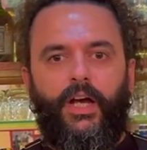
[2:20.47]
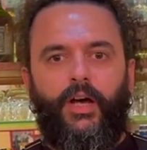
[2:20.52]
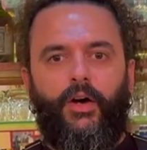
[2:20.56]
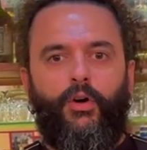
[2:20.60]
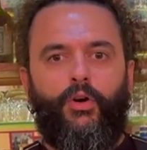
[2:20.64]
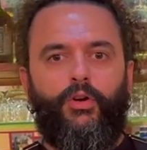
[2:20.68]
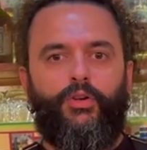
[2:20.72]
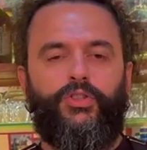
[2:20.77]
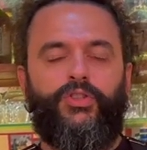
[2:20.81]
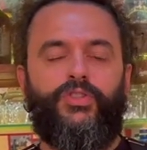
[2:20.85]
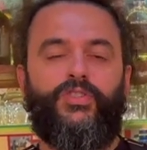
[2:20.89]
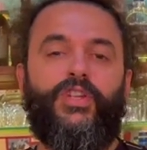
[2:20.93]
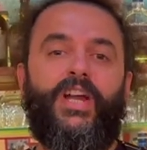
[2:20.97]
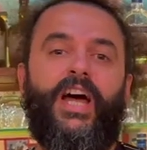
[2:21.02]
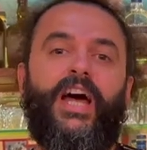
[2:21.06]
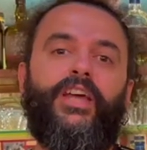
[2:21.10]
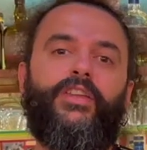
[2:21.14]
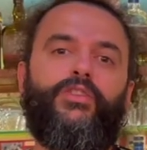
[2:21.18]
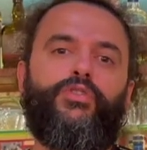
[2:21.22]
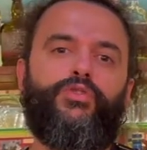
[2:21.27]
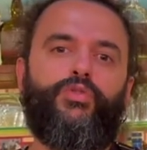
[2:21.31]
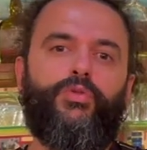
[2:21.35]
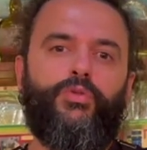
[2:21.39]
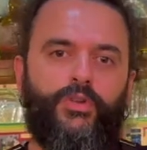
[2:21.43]
or
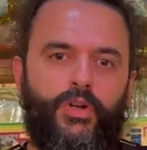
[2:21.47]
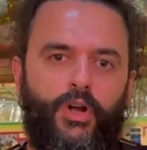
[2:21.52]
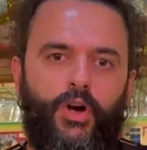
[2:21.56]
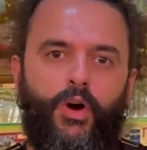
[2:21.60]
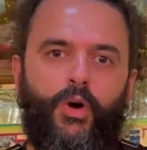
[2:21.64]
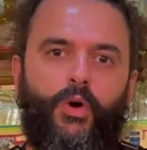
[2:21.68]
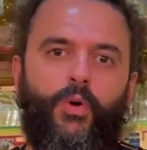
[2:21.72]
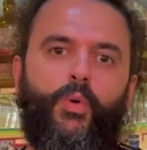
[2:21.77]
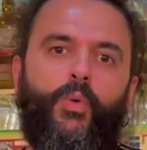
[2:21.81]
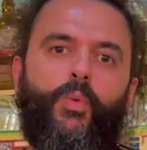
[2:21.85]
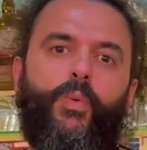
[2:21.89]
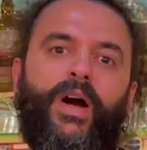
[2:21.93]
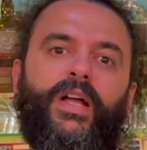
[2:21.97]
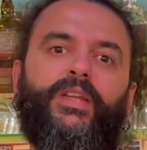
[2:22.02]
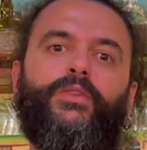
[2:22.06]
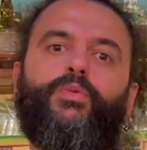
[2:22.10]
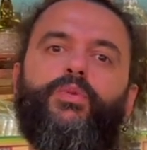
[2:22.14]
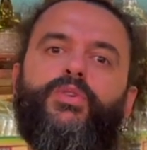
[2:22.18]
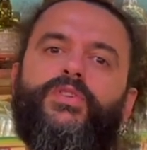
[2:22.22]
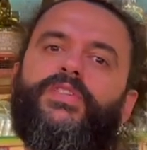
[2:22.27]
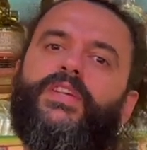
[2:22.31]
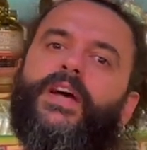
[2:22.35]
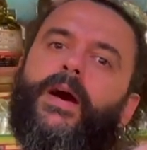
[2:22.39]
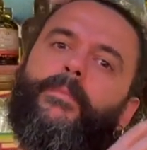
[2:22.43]
try to know what
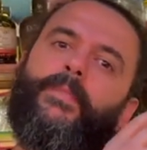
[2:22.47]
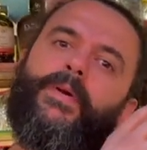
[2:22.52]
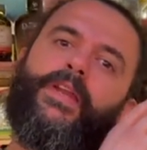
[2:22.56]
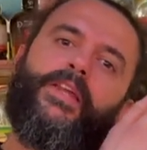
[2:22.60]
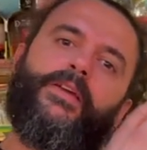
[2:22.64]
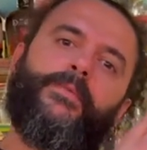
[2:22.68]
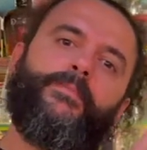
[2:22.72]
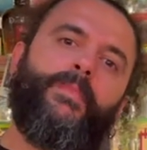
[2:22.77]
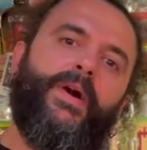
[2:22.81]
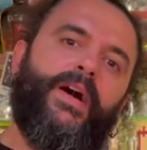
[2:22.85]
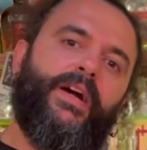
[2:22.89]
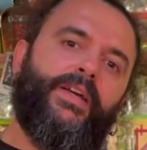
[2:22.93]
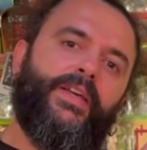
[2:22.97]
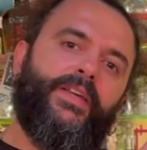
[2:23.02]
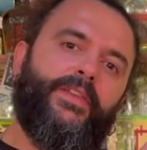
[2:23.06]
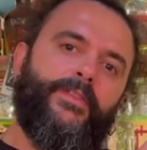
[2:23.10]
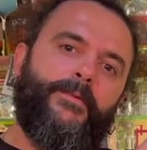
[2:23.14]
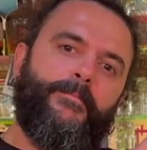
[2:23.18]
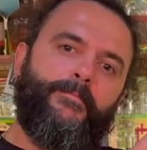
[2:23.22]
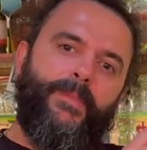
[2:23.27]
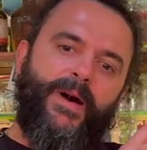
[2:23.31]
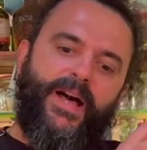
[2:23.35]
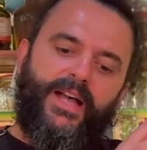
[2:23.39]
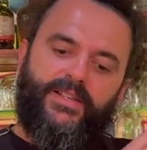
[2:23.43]
was happening back in
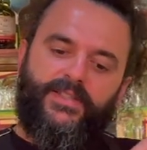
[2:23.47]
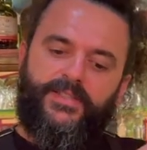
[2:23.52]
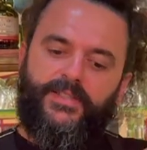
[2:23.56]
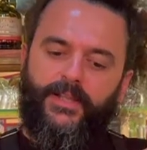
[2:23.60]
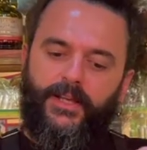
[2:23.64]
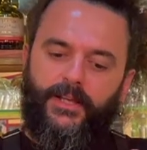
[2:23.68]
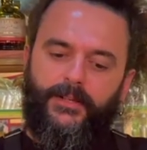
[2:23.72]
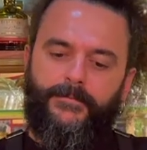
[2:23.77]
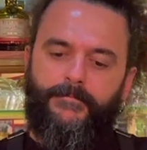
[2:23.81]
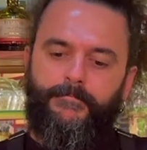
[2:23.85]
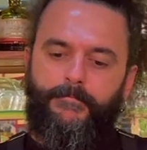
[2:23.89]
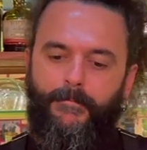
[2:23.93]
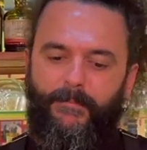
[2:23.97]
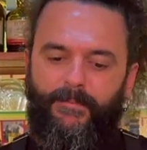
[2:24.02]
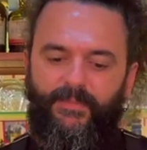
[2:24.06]
the past and